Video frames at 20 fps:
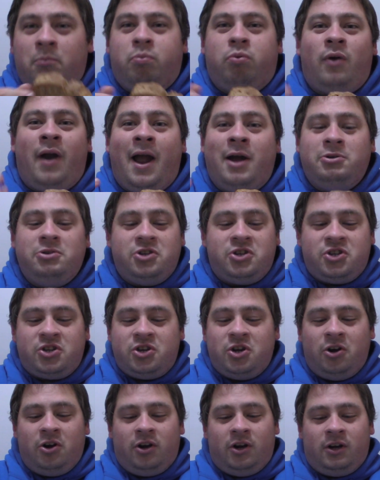brown
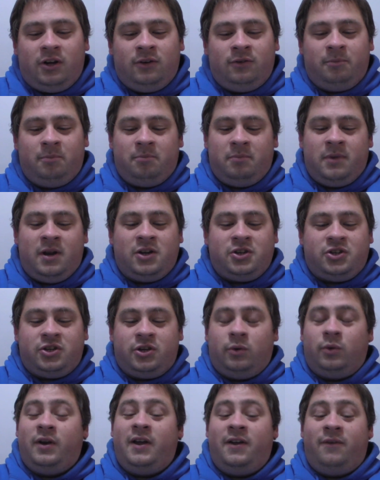sugar. Not
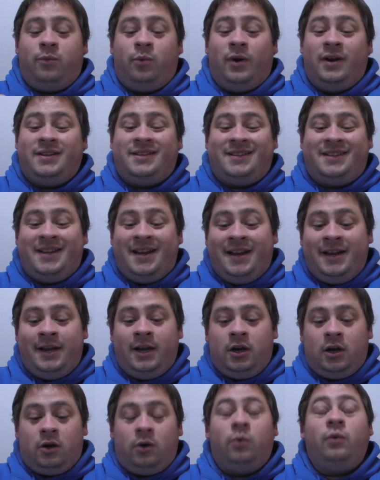sure if what's in
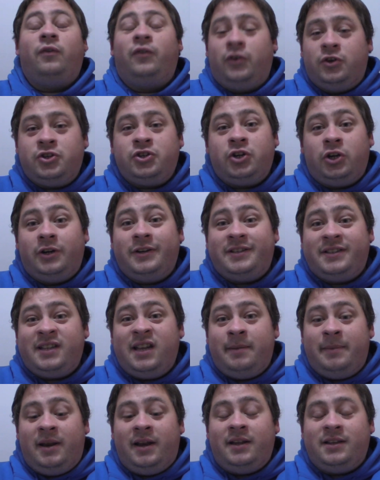here, for sure
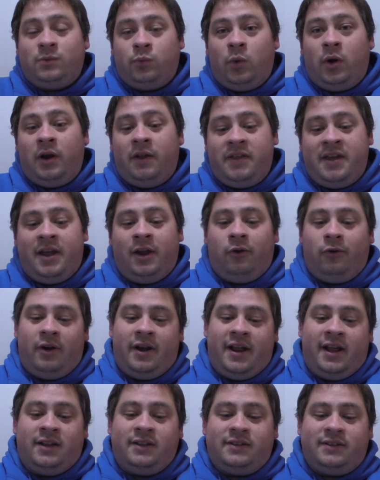cinnamon is one of the
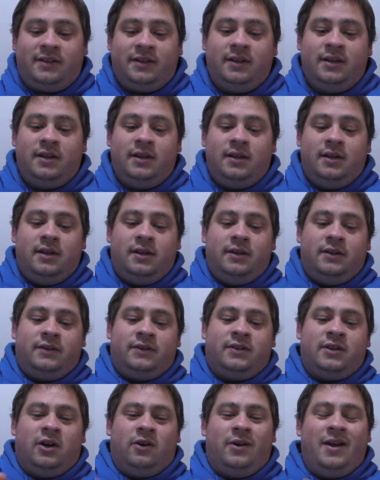ingredients.
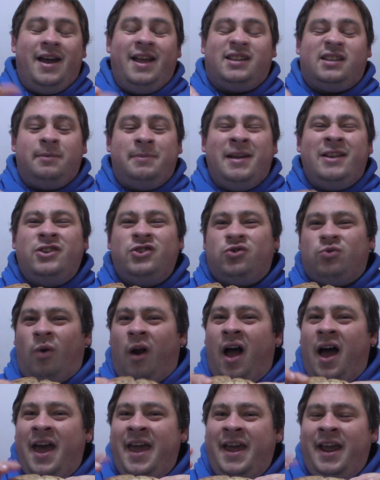So it's a bit
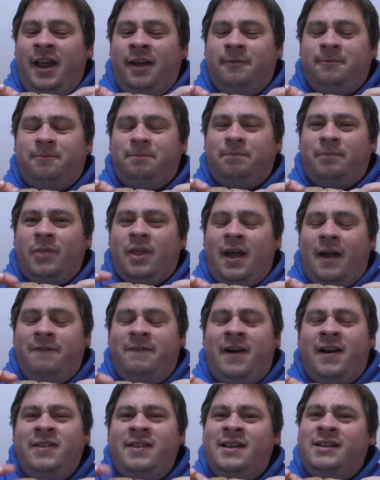dry.
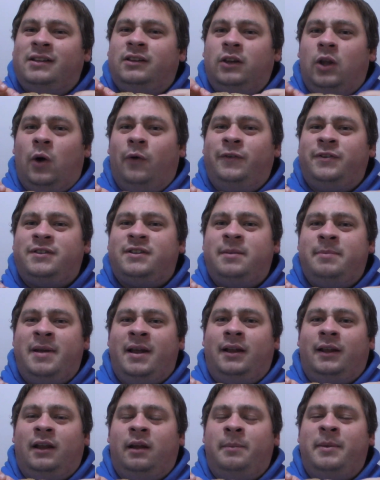I find these loaves to
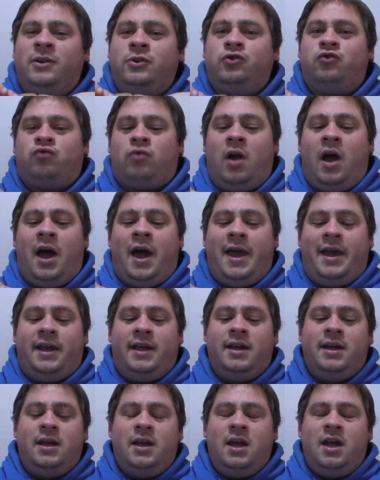be a little bit
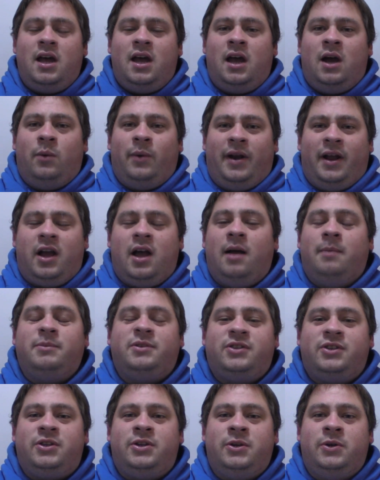dry when it
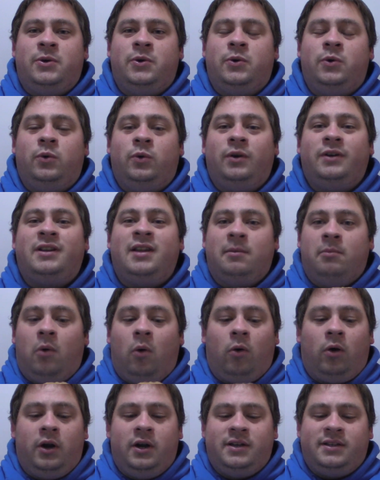comes to
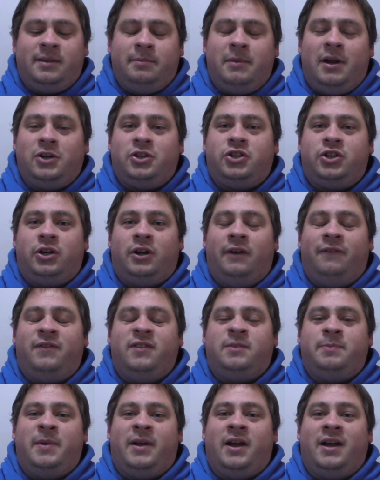Tim Hortons. I'm not sure
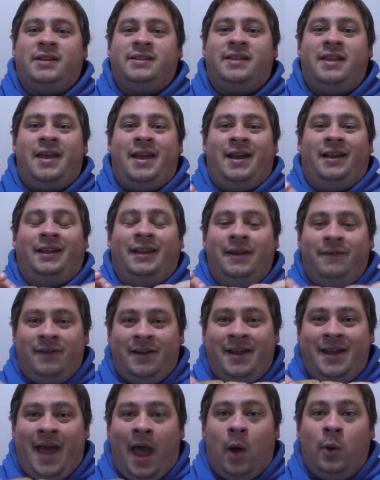if it's because they
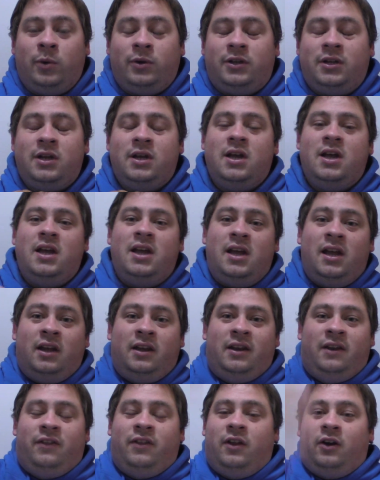leave it out
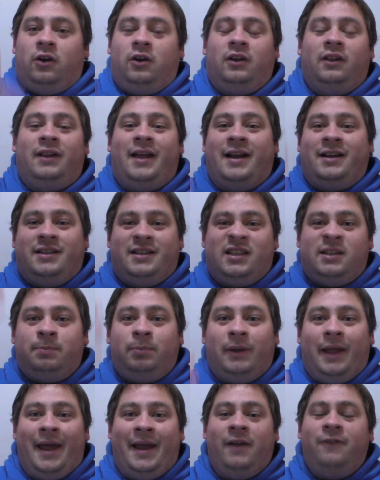in their like
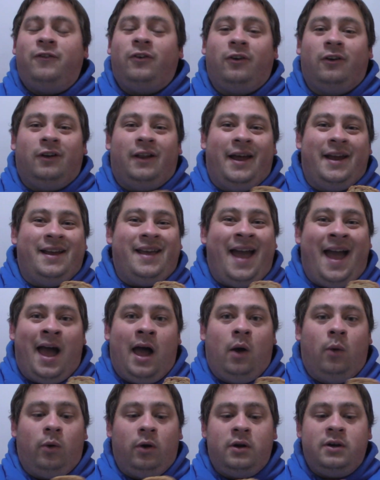display for like
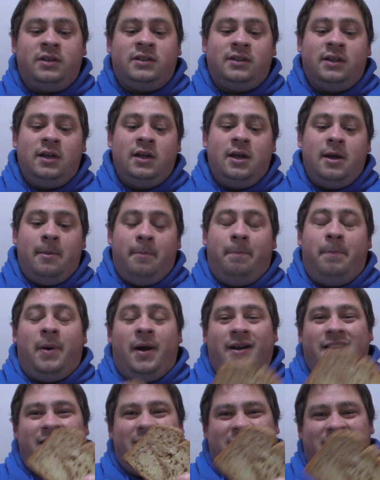hours,
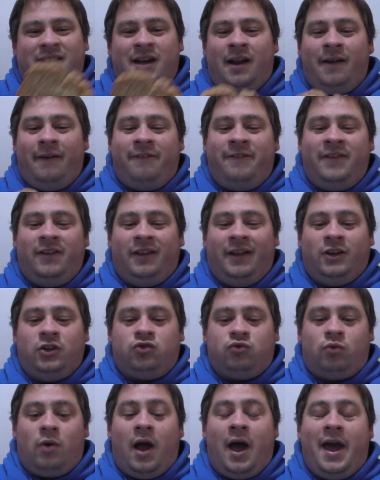but it's kind of feeling
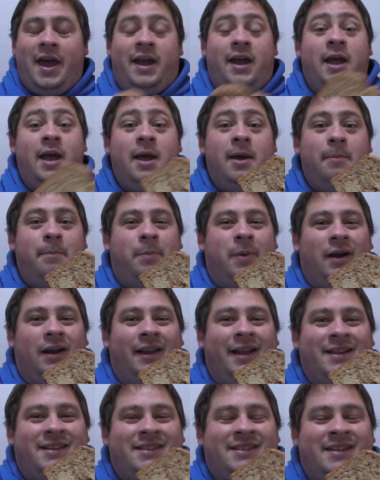dry.
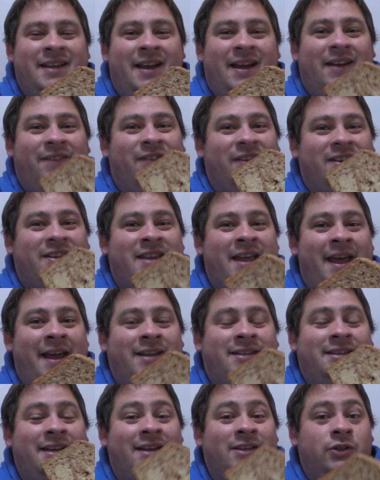But let's see if it
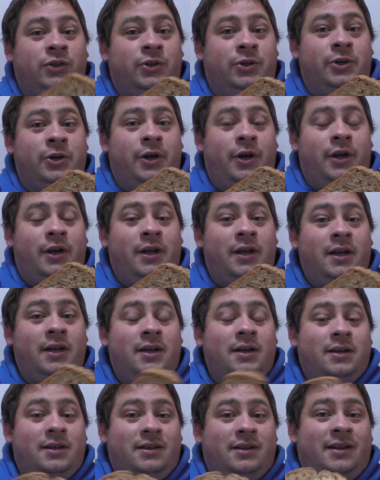tastes as good
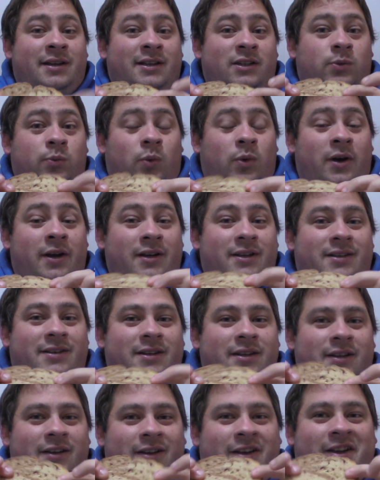as what
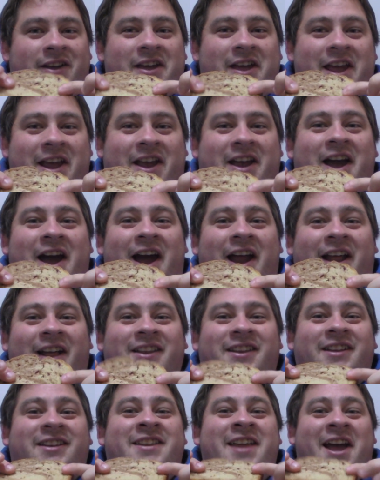it
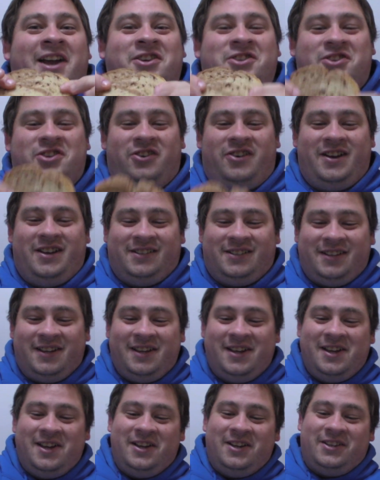kind of the texture
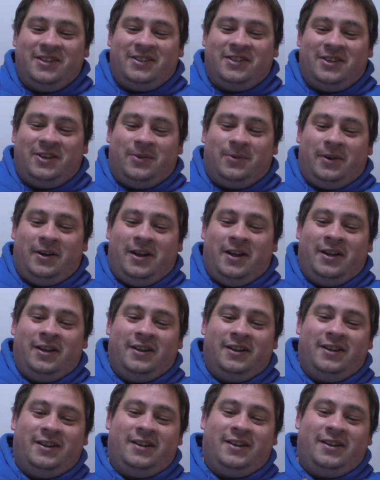is. So we're gonna